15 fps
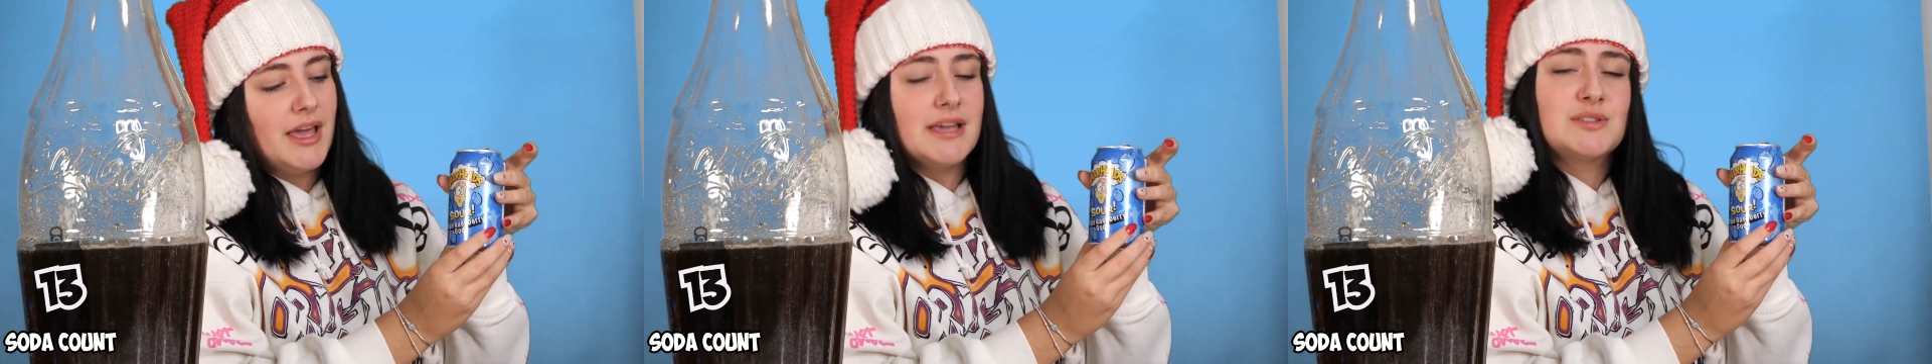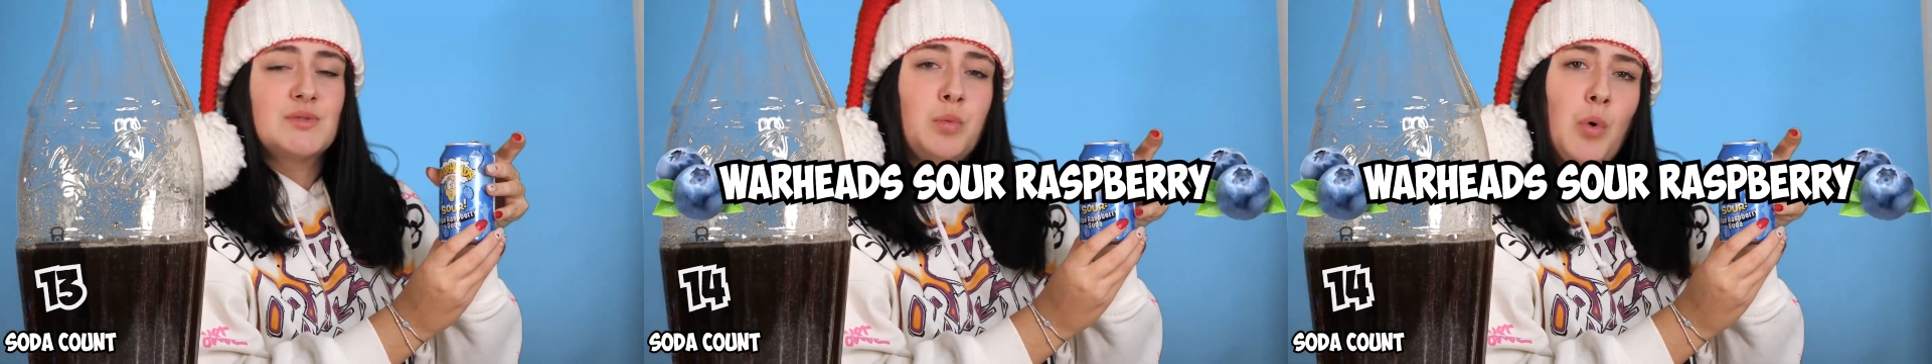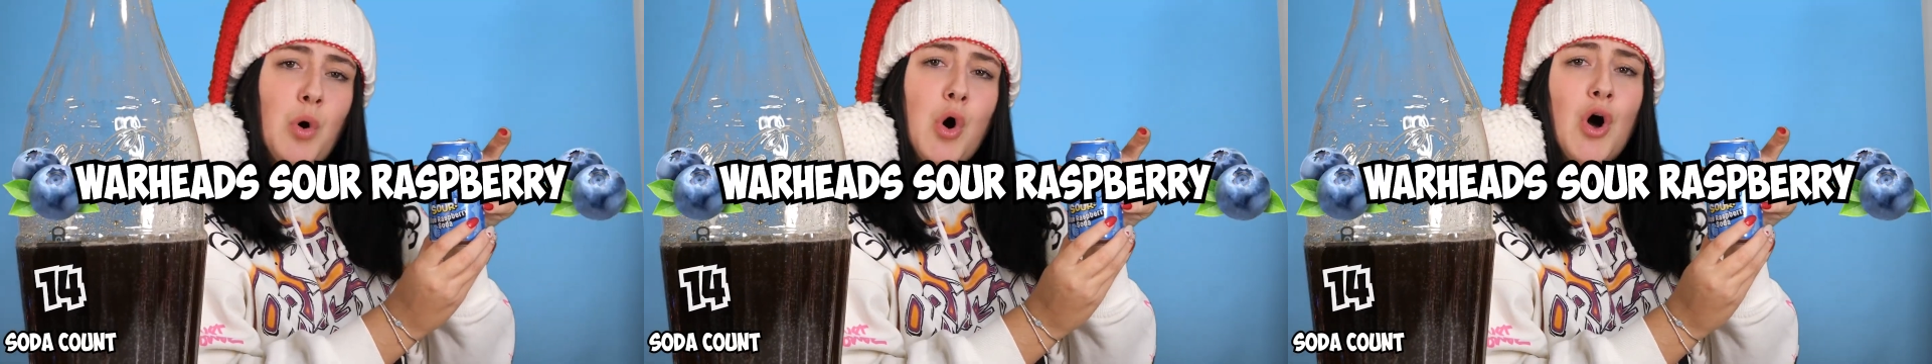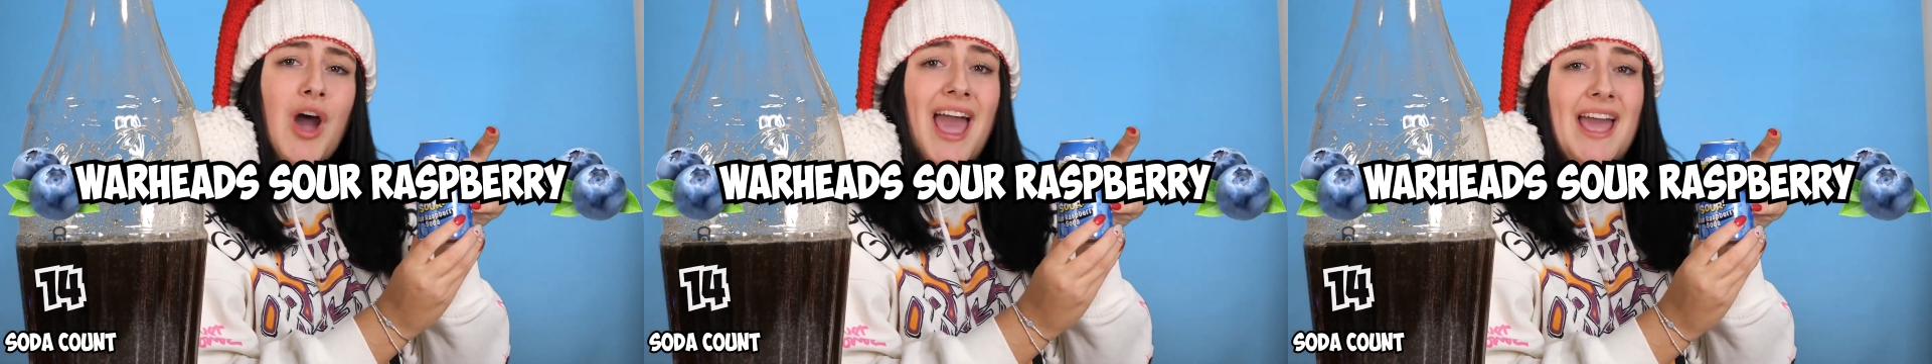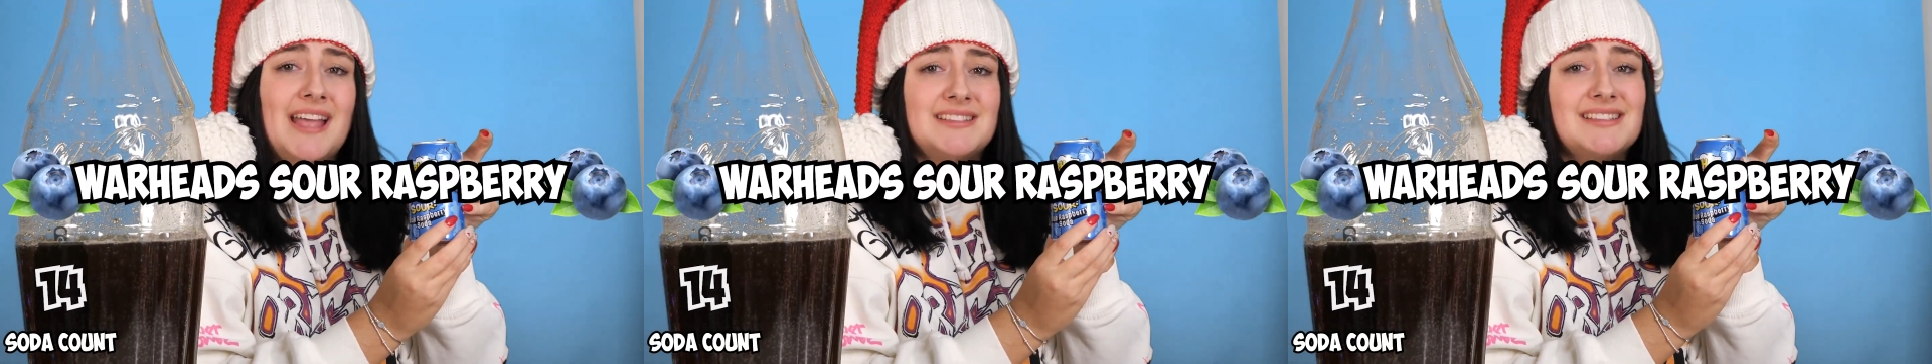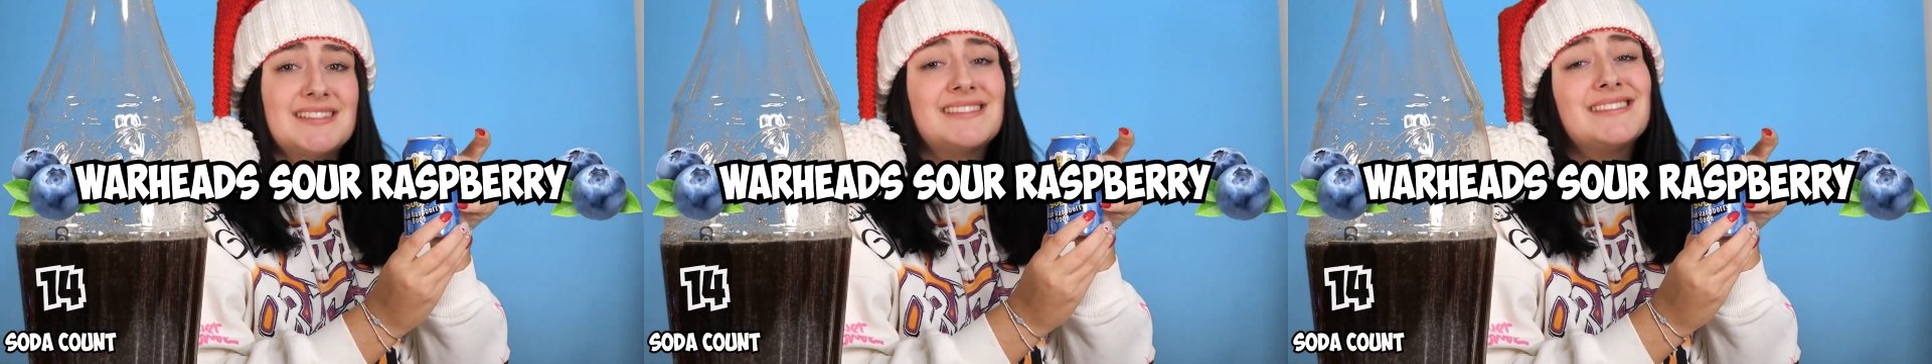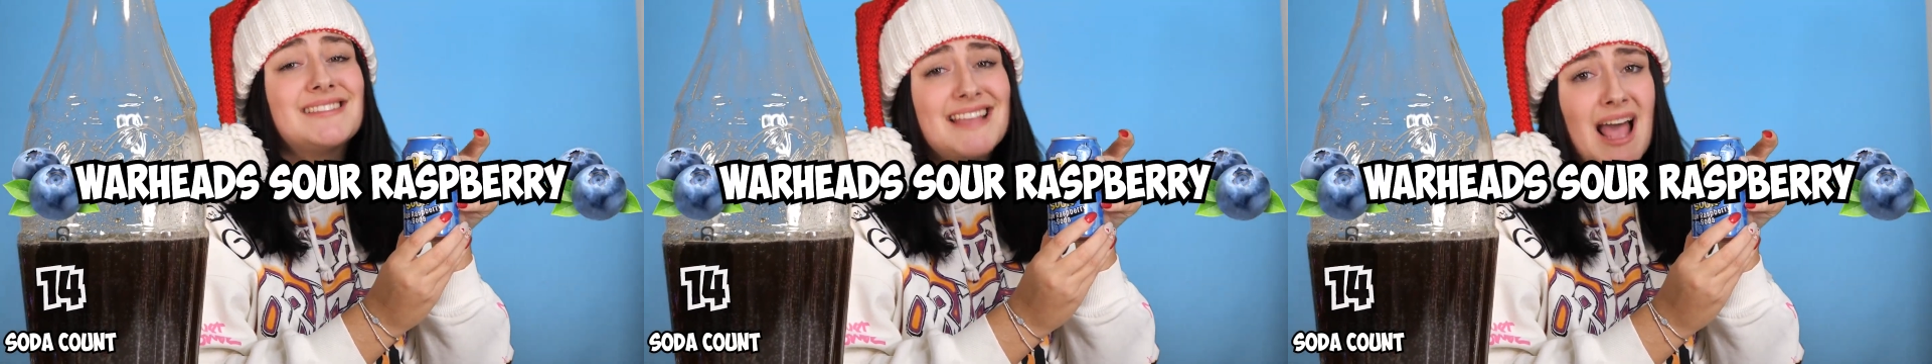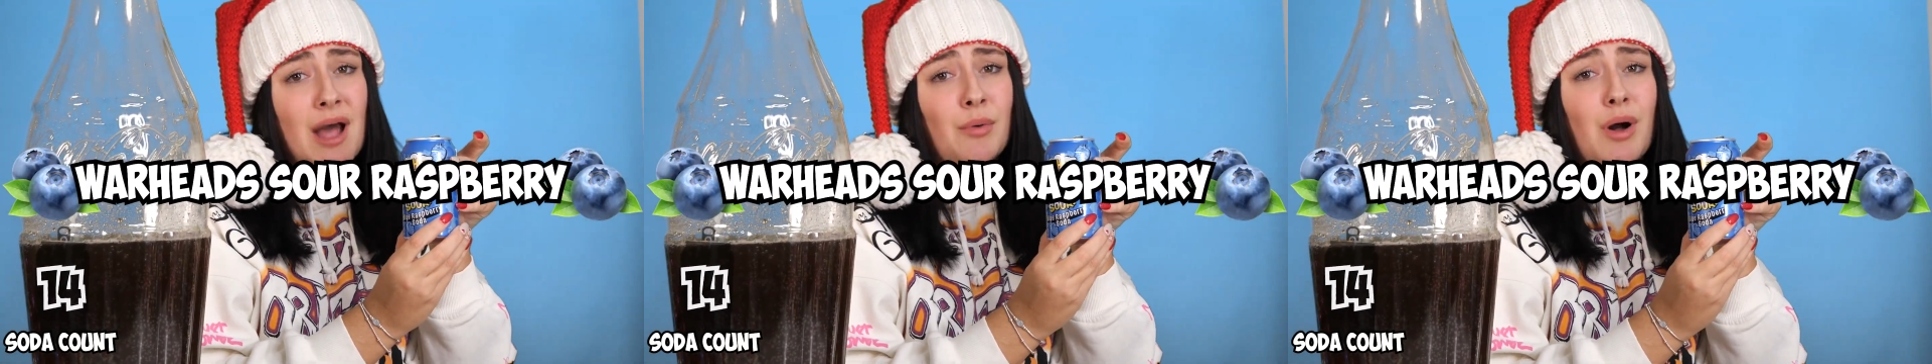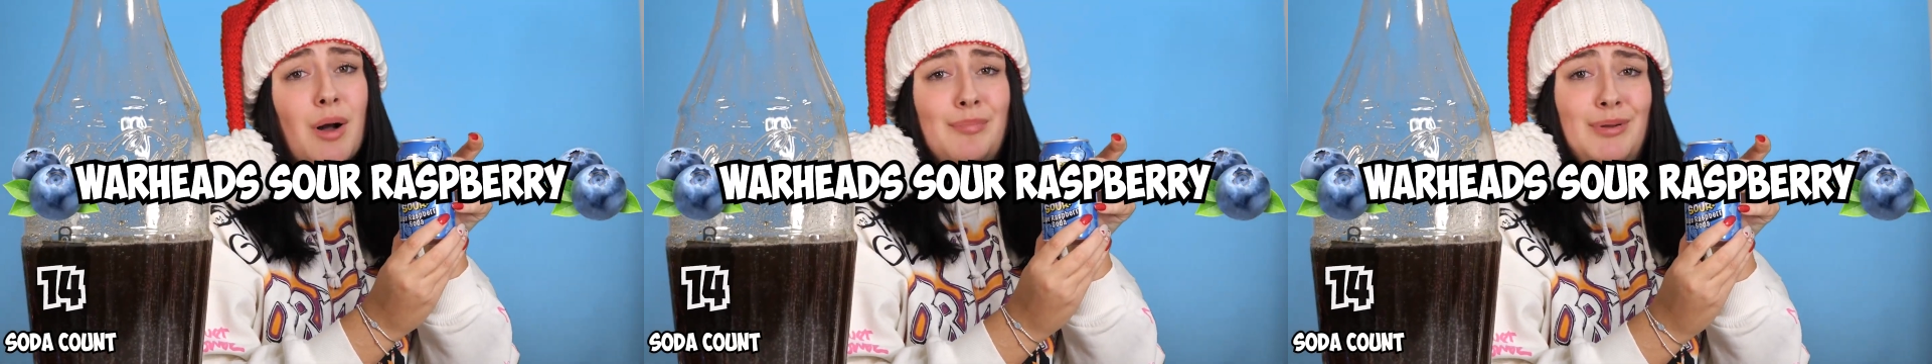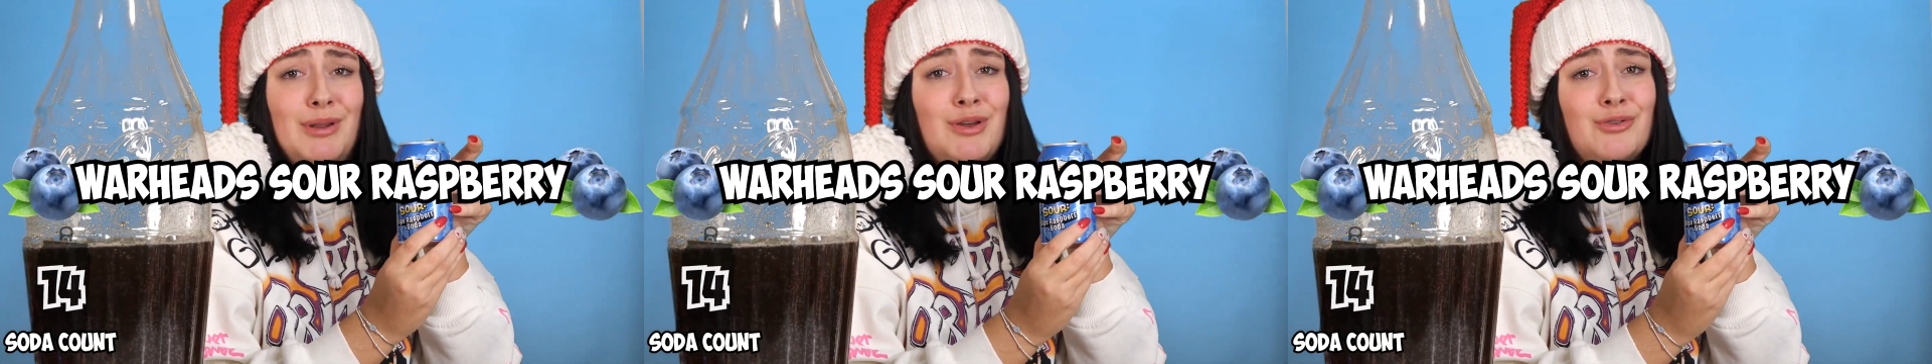is Warhead's
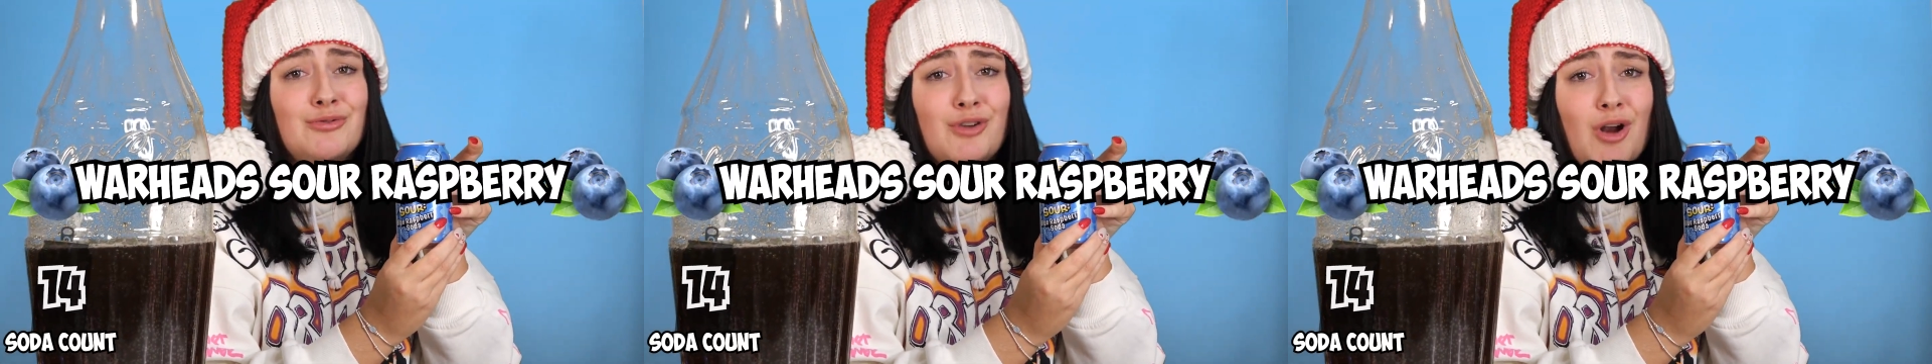Sour Blue